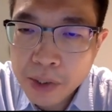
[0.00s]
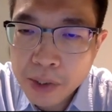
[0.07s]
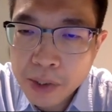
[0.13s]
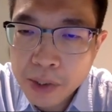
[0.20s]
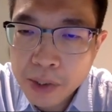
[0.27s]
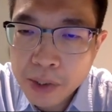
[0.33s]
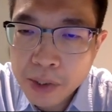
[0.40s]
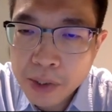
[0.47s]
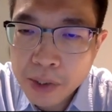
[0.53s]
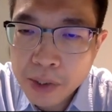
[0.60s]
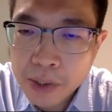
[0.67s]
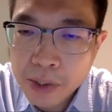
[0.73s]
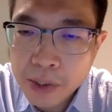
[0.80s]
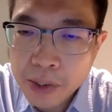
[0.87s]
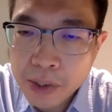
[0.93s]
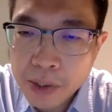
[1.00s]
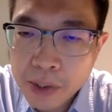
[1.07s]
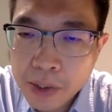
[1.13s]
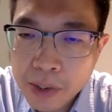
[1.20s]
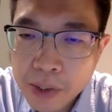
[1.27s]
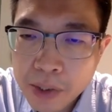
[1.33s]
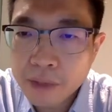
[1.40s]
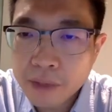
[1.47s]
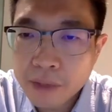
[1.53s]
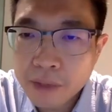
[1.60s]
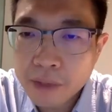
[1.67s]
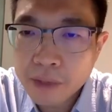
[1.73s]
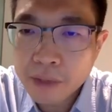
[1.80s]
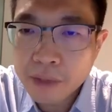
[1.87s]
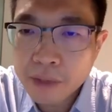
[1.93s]
the, each of these
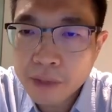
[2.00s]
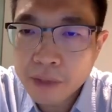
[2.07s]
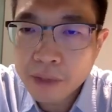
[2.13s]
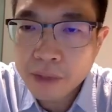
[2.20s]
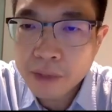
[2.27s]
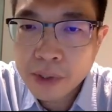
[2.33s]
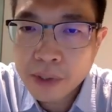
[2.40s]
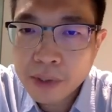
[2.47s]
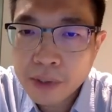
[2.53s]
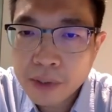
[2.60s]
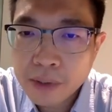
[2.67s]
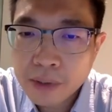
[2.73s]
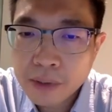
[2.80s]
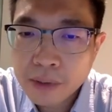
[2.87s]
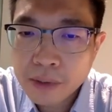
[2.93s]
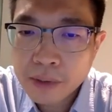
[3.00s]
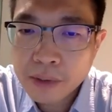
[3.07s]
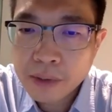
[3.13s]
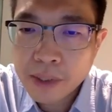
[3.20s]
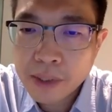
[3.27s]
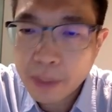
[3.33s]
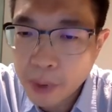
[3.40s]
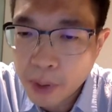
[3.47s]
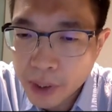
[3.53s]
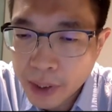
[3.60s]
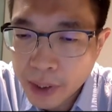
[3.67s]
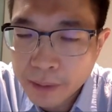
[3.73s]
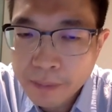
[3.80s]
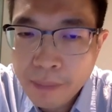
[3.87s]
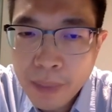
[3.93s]
keywords separately.
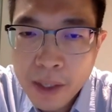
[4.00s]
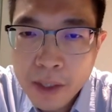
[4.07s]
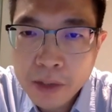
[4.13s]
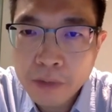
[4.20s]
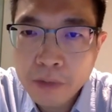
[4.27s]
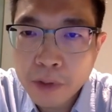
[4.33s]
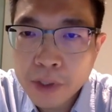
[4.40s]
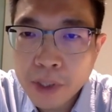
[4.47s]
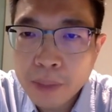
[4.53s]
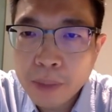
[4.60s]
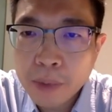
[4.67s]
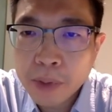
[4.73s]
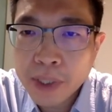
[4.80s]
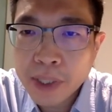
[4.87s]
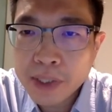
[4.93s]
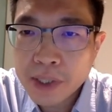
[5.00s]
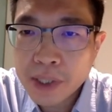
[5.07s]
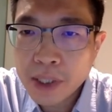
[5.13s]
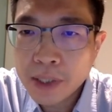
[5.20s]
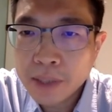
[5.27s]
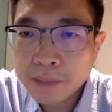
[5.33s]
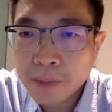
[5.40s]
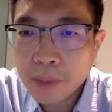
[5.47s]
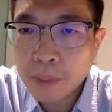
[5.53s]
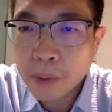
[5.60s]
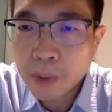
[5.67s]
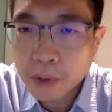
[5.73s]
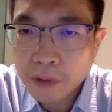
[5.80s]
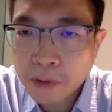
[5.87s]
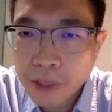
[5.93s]
So for example, you can see the
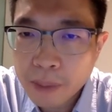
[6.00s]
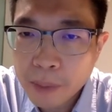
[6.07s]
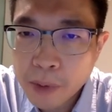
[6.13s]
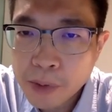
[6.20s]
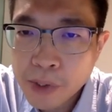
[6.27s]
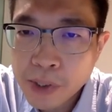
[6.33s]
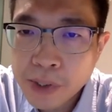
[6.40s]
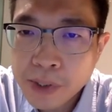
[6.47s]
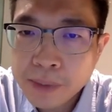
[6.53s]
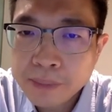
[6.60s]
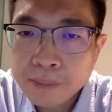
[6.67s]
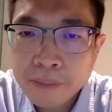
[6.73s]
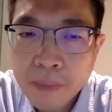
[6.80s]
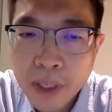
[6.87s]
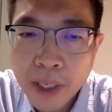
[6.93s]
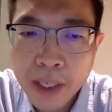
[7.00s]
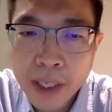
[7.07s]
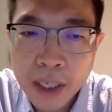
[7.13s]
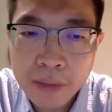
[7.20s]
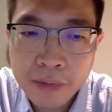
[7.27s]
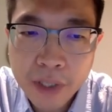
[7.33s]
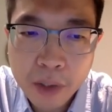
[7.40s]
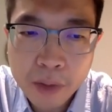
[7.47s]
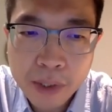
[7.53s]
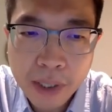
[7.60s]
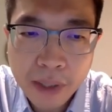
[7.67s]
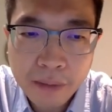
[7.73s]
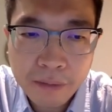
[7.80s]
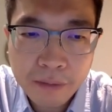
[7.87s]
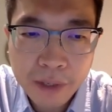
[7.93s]
portal fibrosis it kind of goes
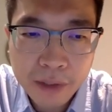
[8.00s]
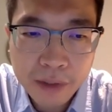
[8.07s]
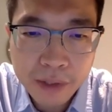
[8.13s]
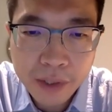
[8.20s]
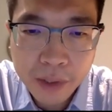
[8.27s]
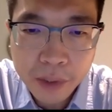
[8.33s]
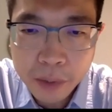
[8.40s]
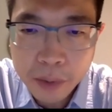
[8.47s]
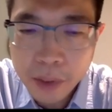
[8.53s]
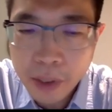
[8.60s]
up from zero to